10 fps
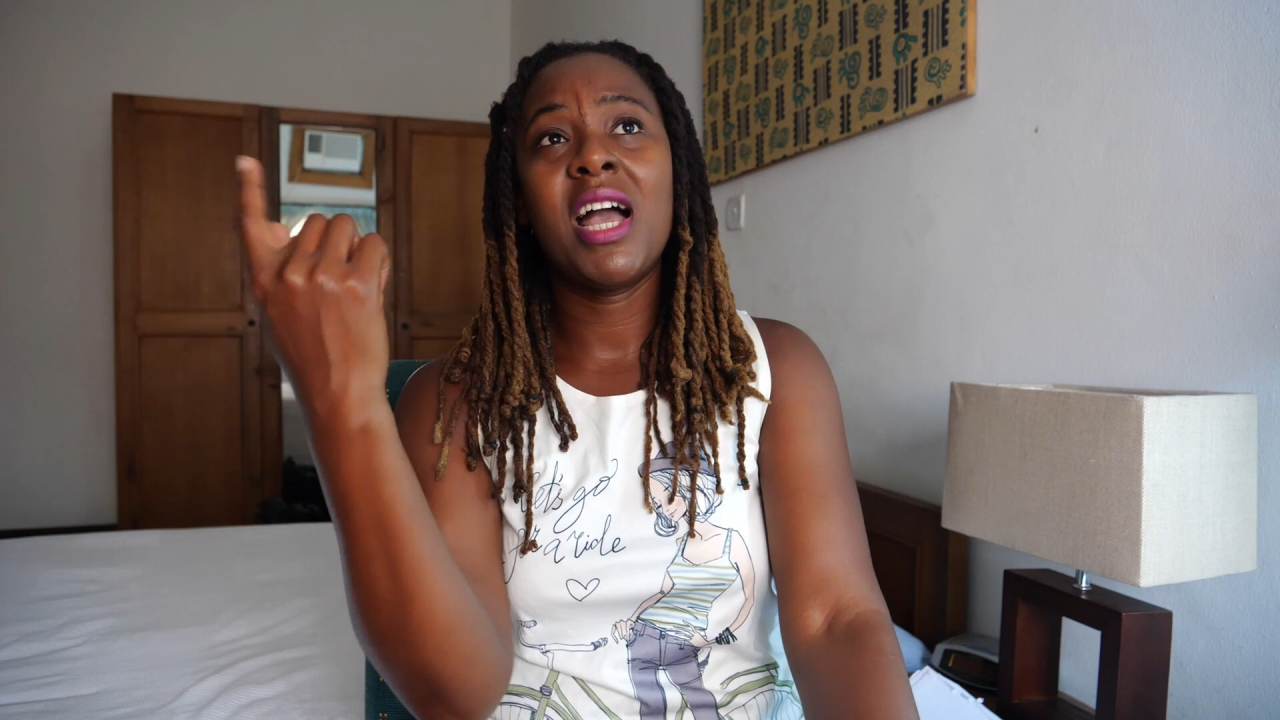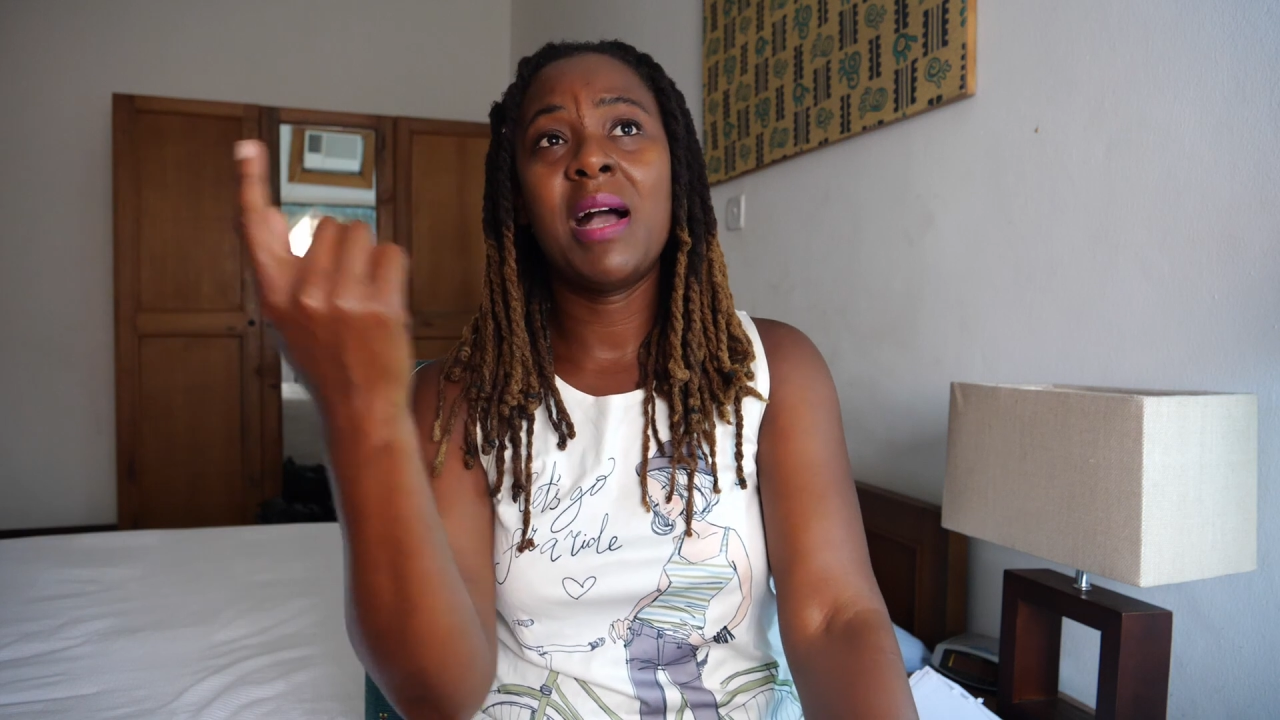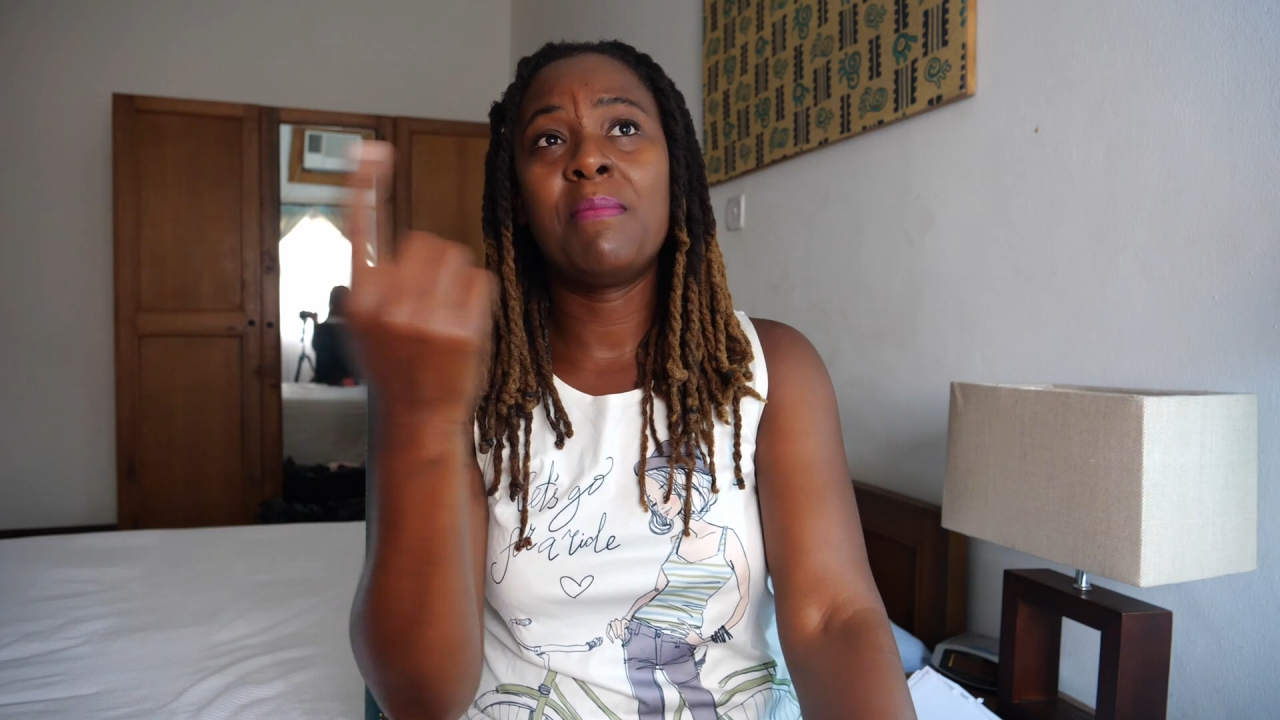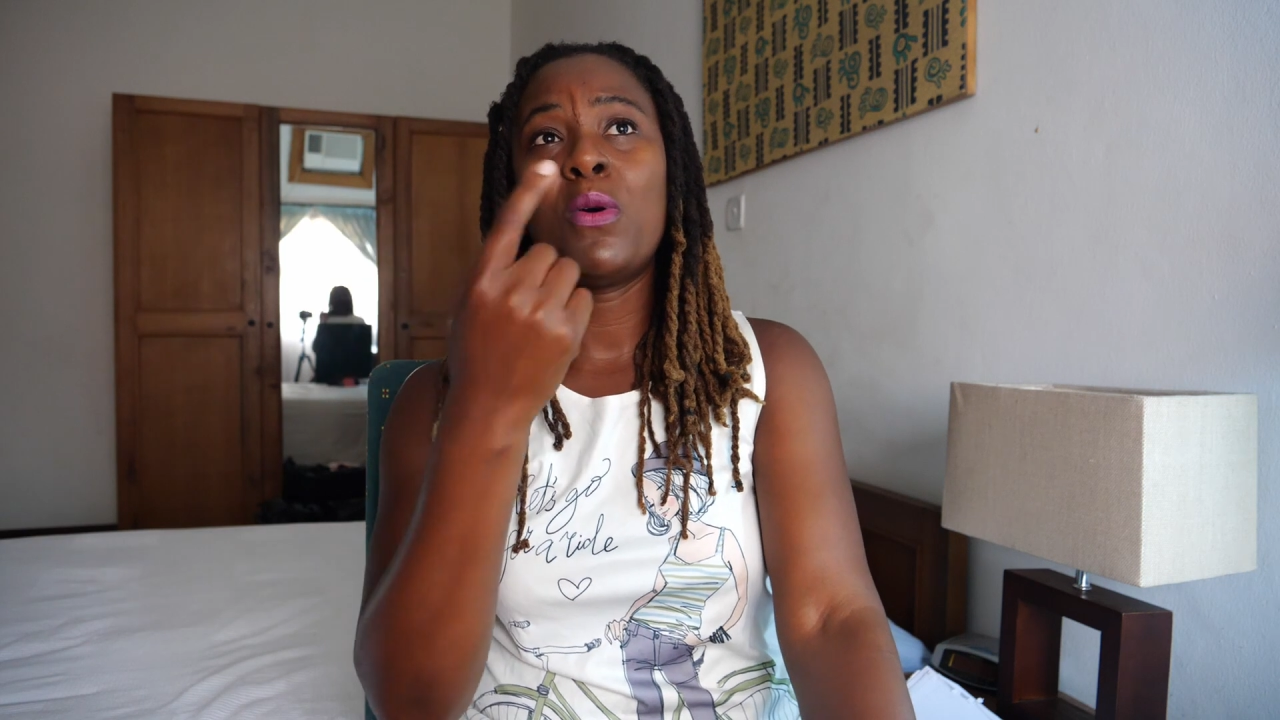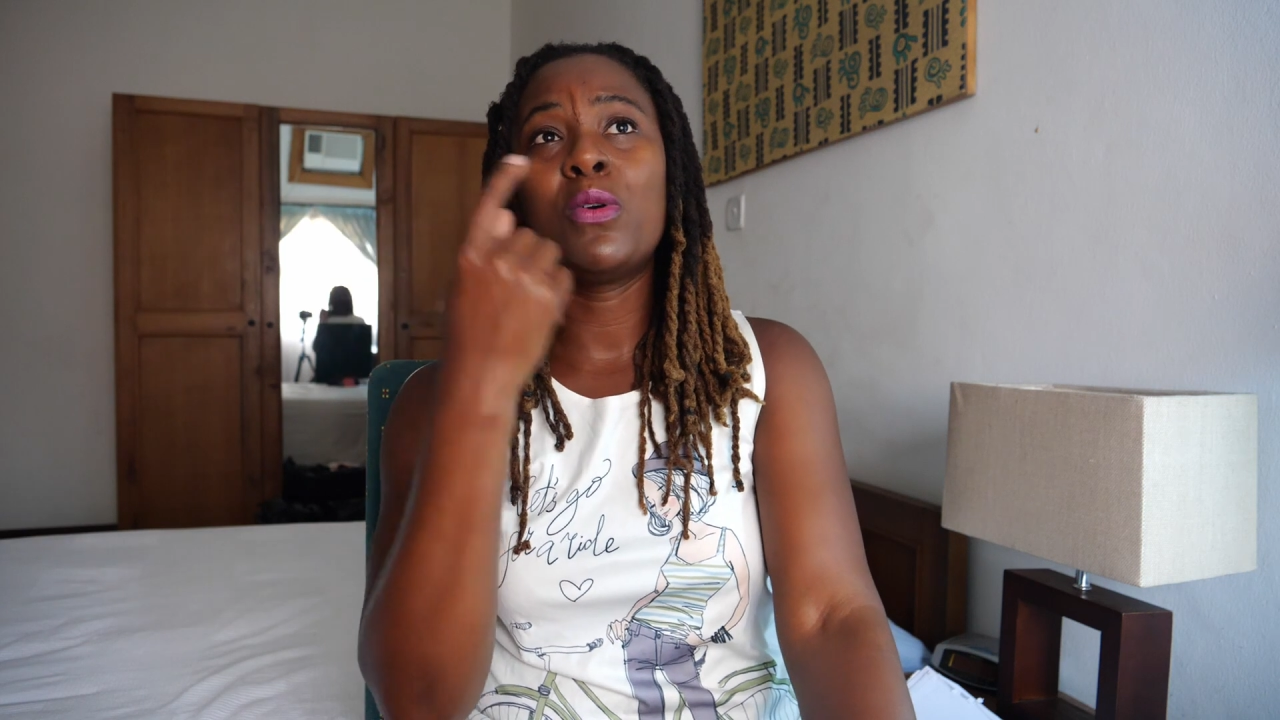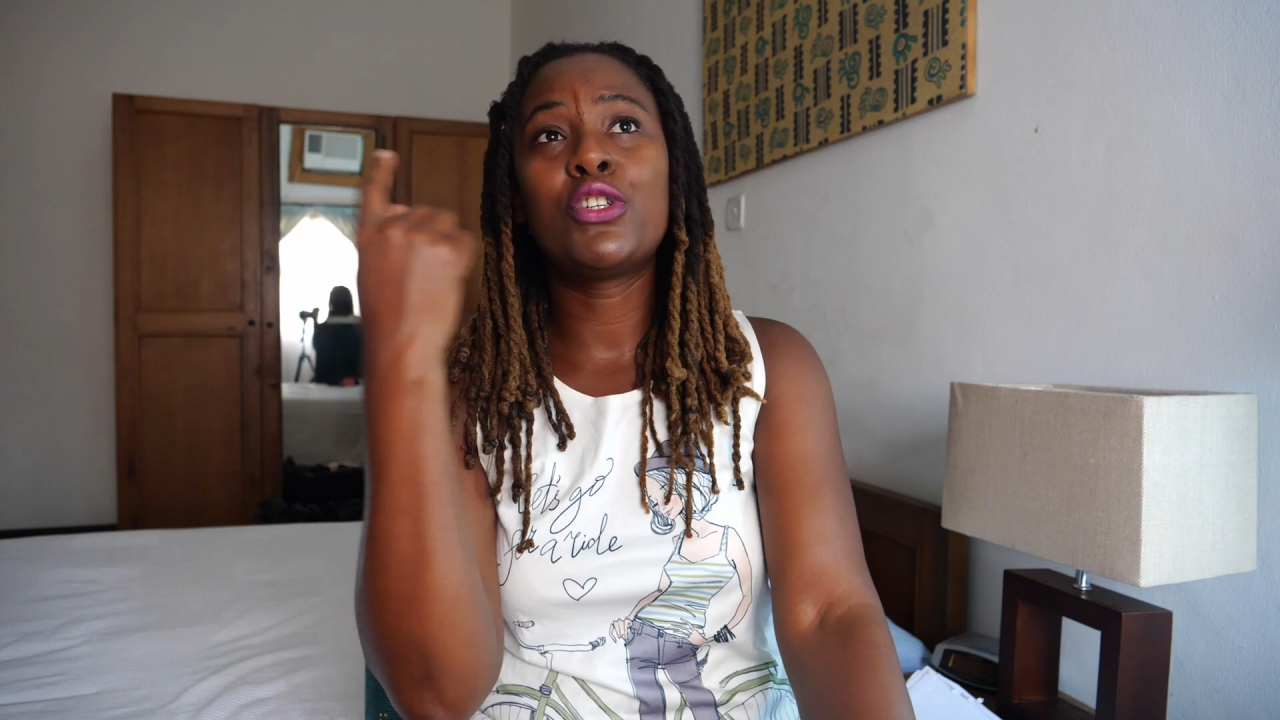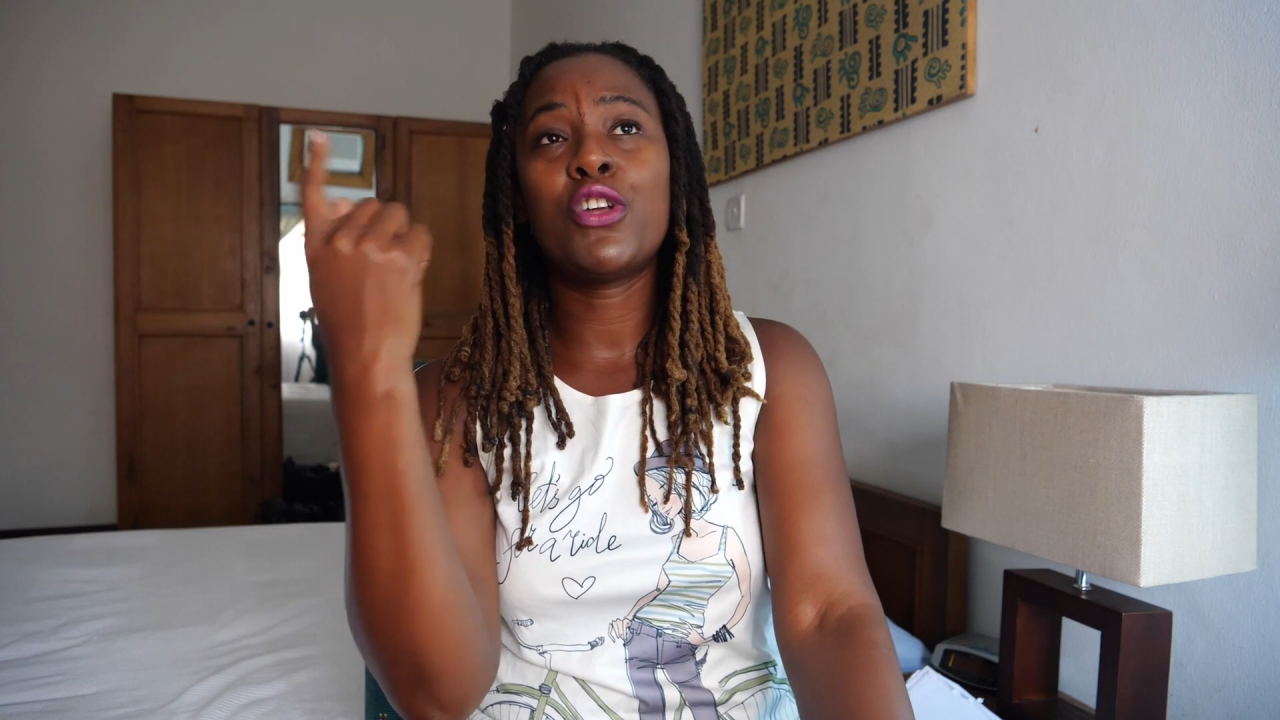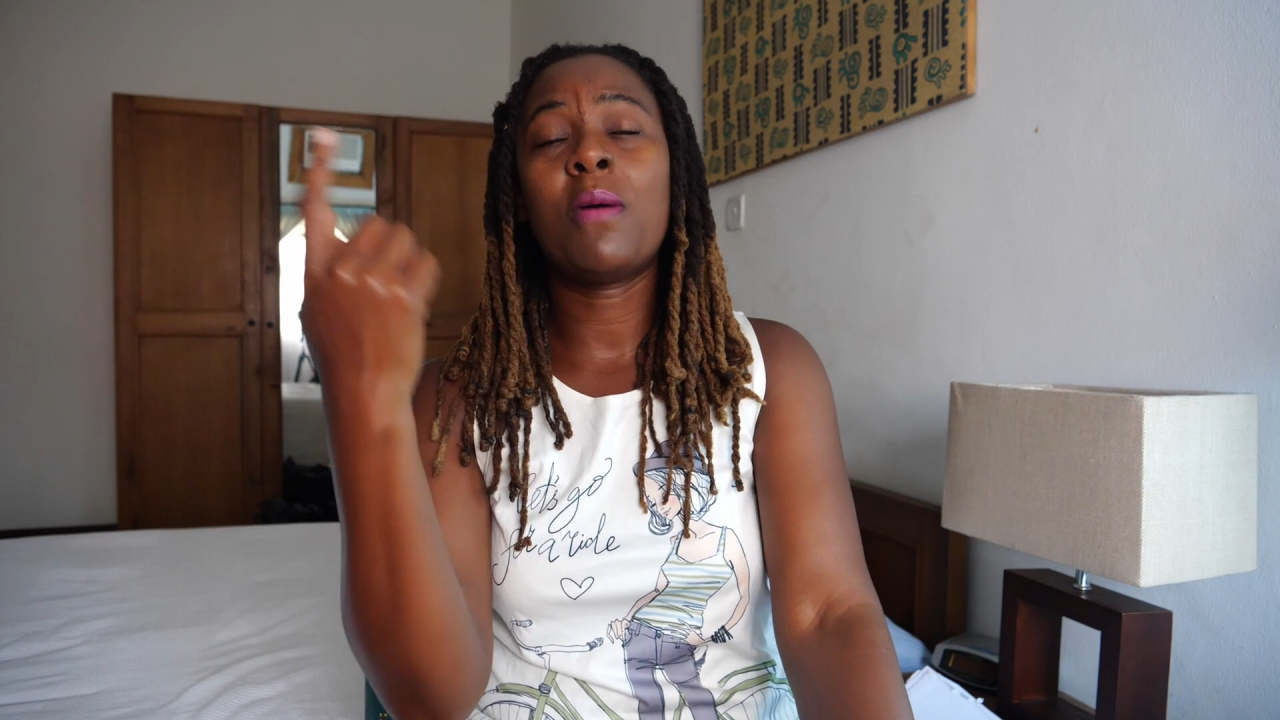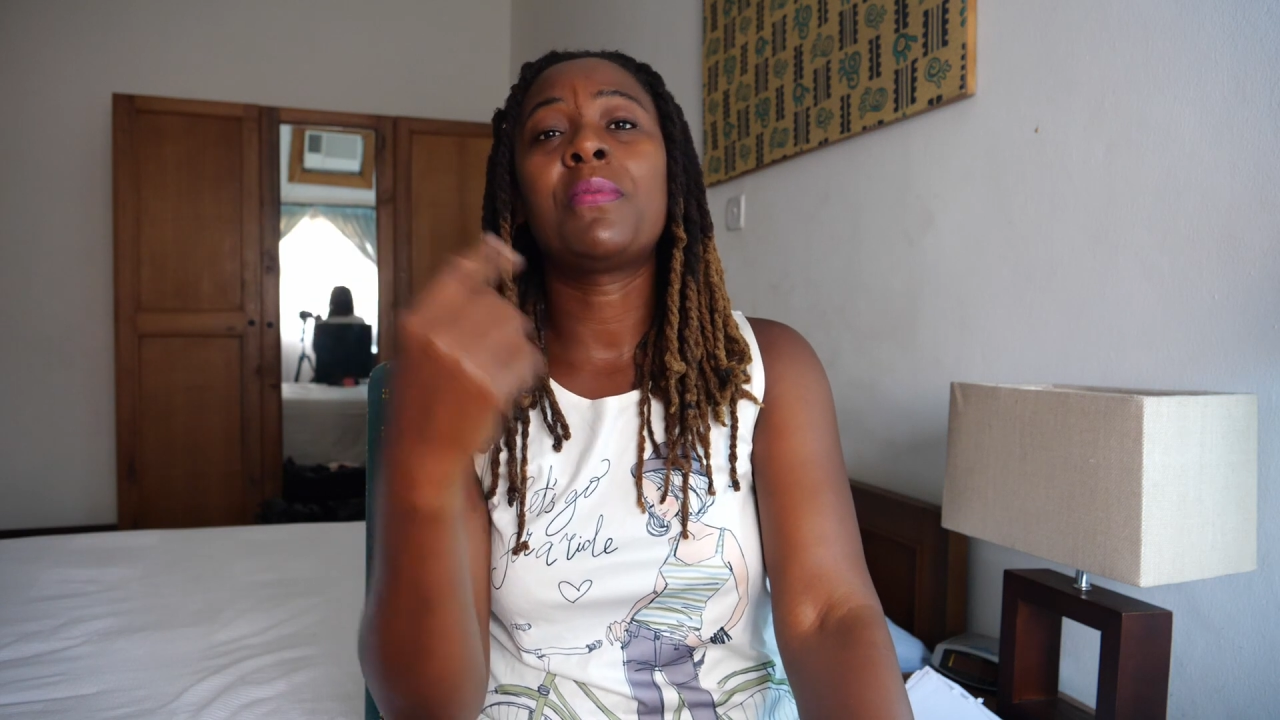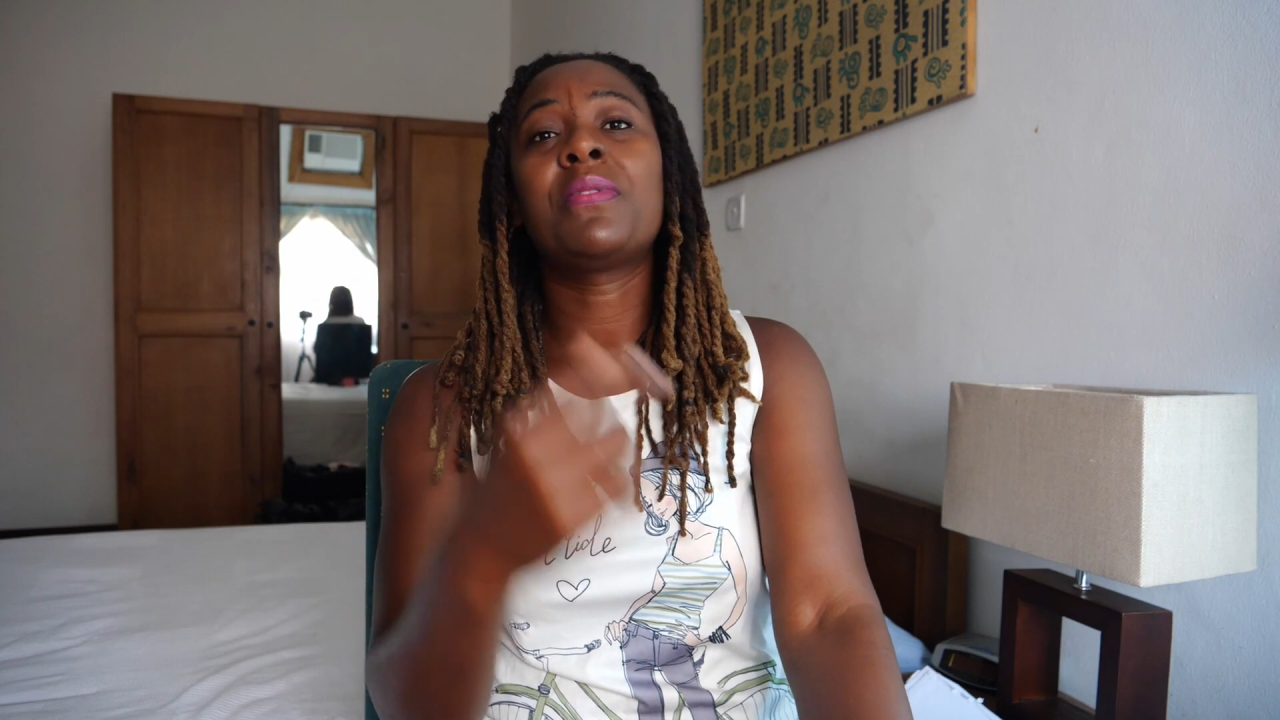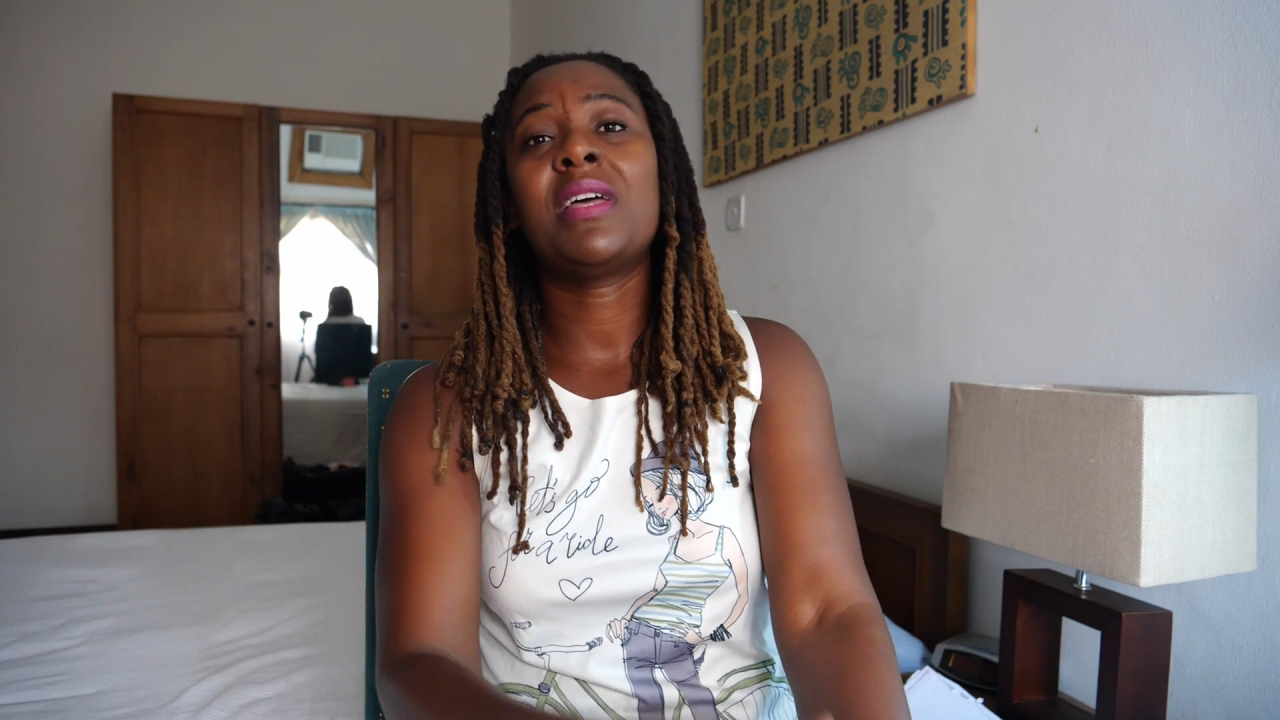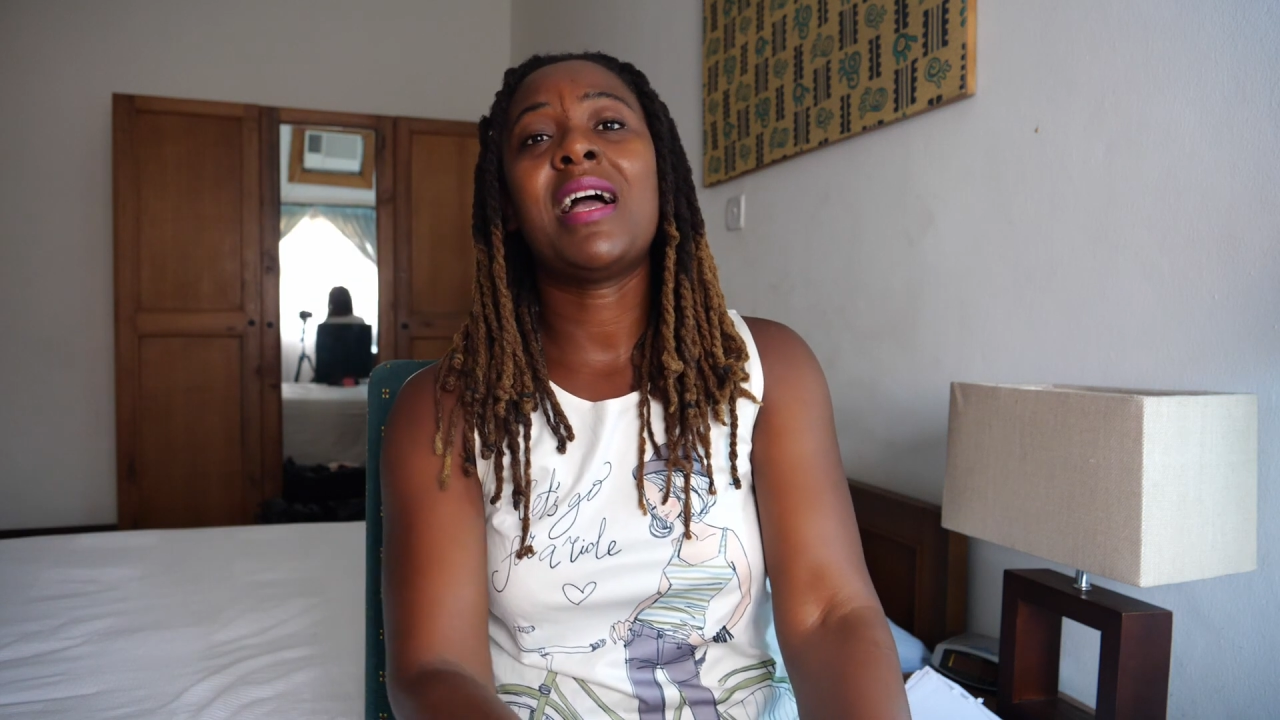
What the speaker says: on top,